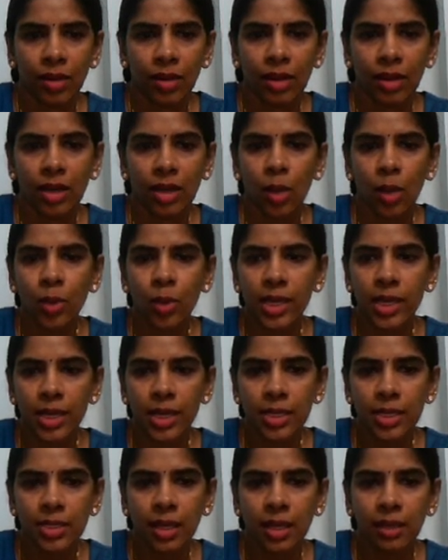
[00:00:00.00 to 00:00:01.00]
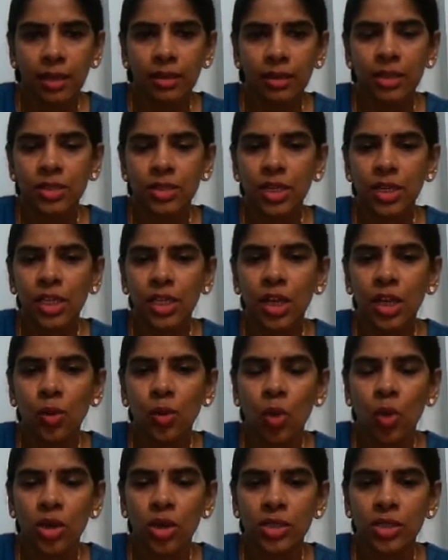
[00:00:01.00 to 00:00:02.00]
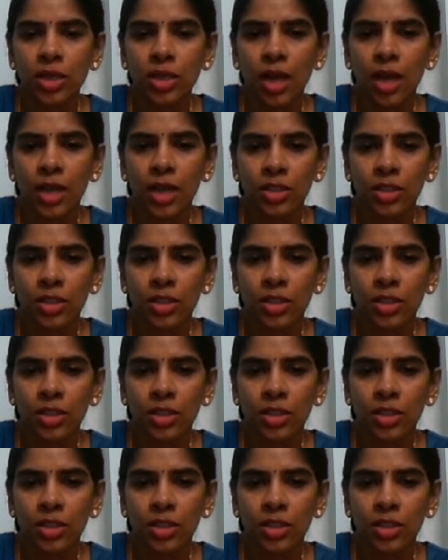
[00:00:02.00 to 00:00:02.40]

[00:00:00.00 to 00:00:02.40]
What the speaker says: Nowadays, the drinking water at